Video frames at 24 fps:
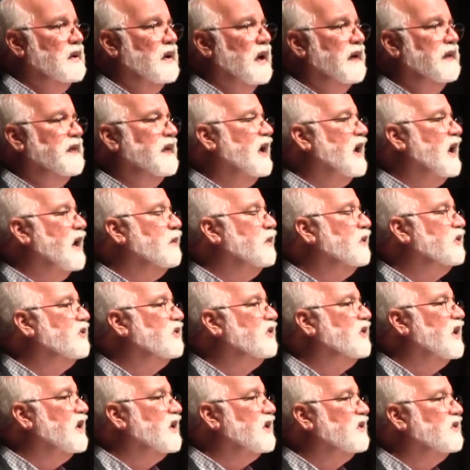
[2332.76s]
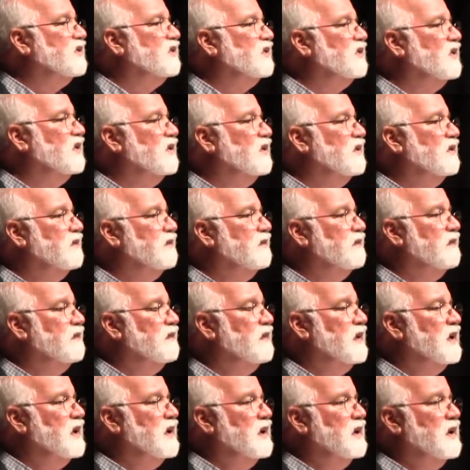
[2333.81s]
I think I was six
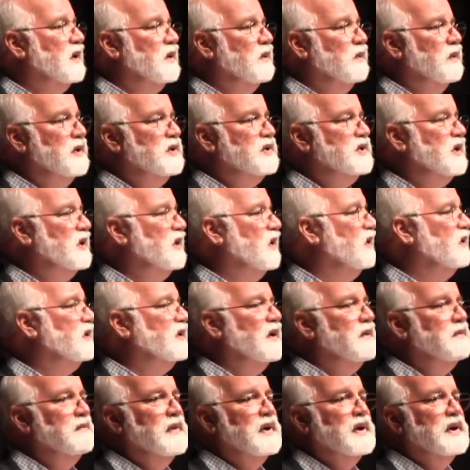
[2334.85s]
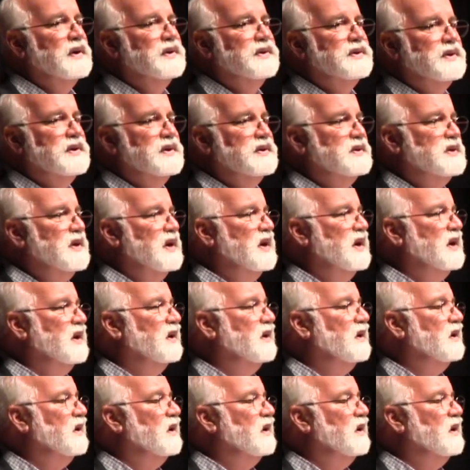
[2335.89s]
when she looked at me and she said,